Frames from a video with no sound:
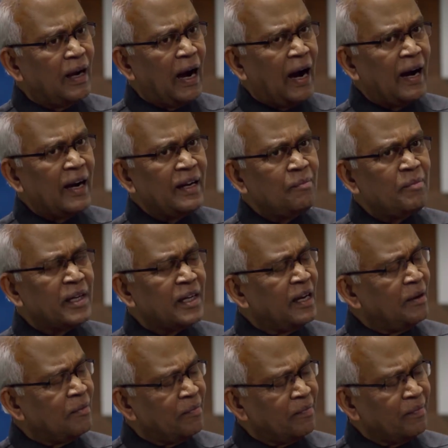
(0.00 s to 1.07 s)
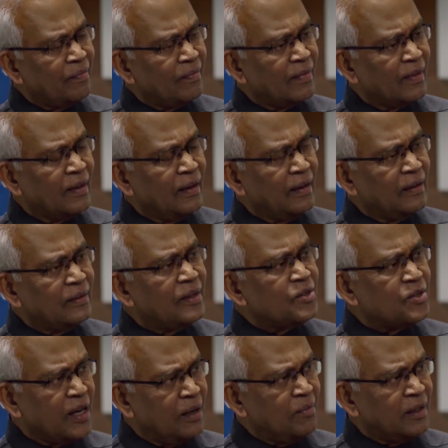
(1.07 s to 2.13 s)
I became the
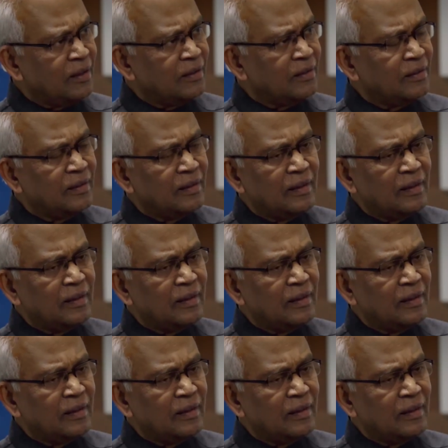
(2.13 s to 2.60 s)
chairman